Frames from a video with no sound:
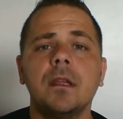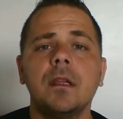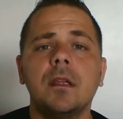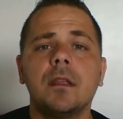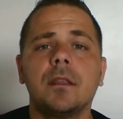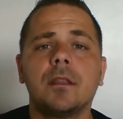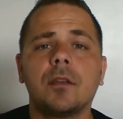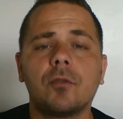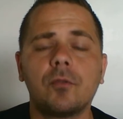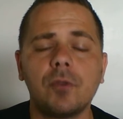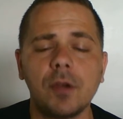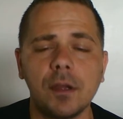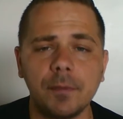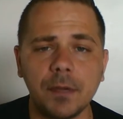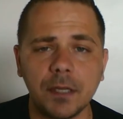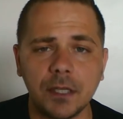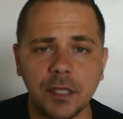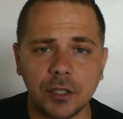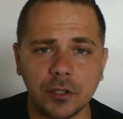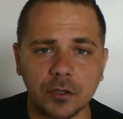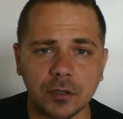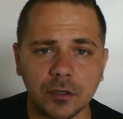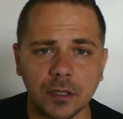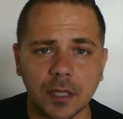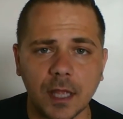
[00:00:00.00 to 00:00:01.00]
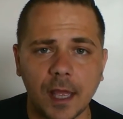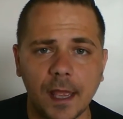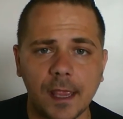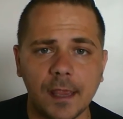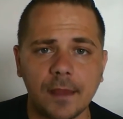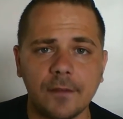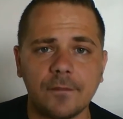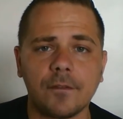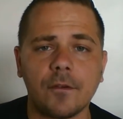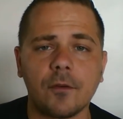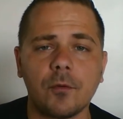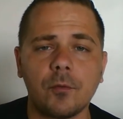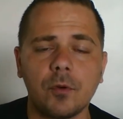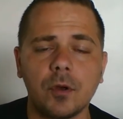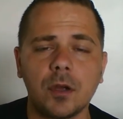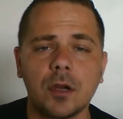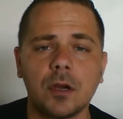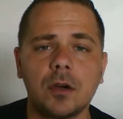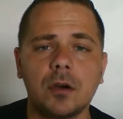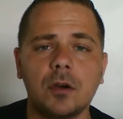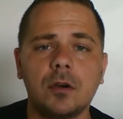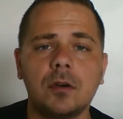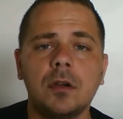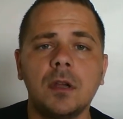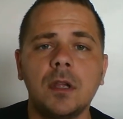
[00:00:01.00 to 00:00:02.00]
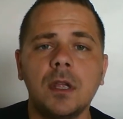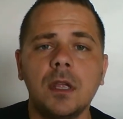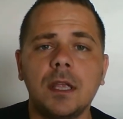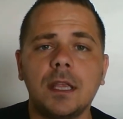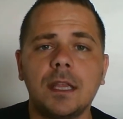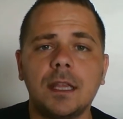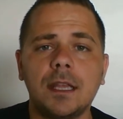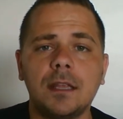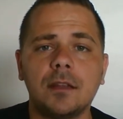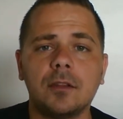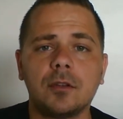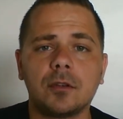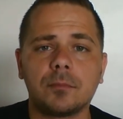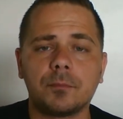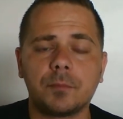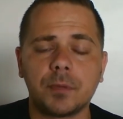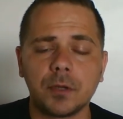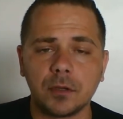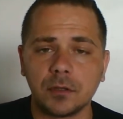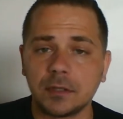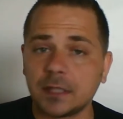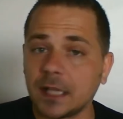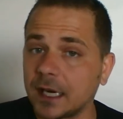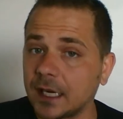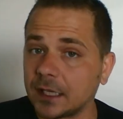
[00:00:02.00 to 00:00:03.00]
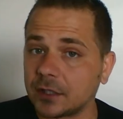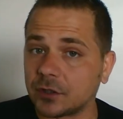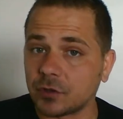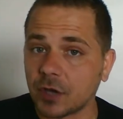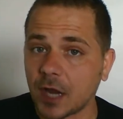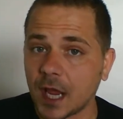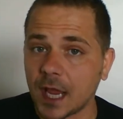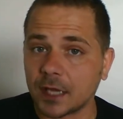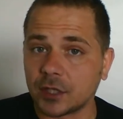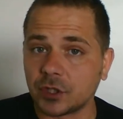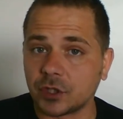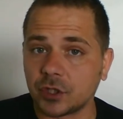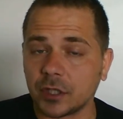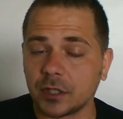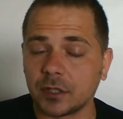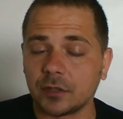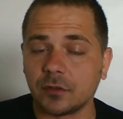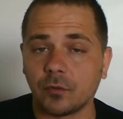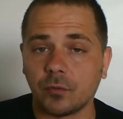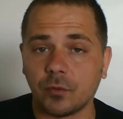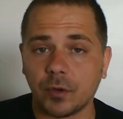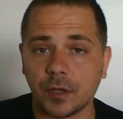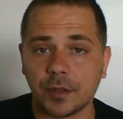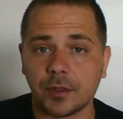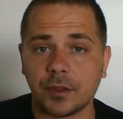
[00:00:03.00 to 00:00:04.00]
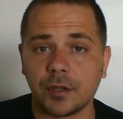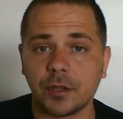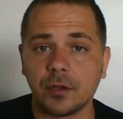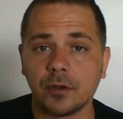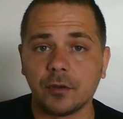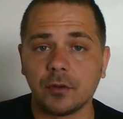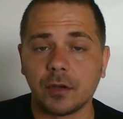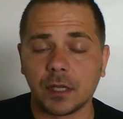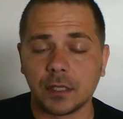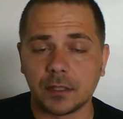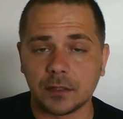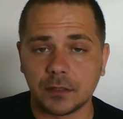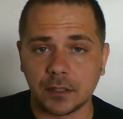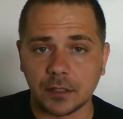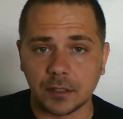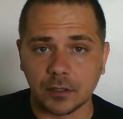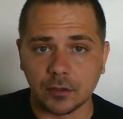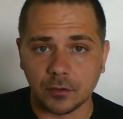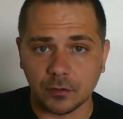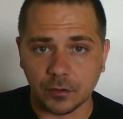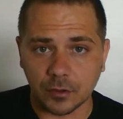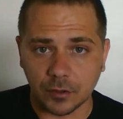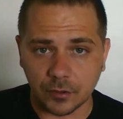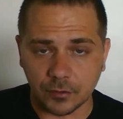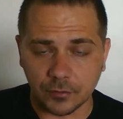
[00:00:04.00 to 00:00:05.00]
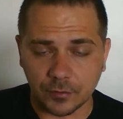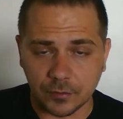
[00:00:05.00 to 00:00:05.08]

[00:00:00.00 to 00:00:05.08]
the women in your life will either build that attraction with you and you know they'll,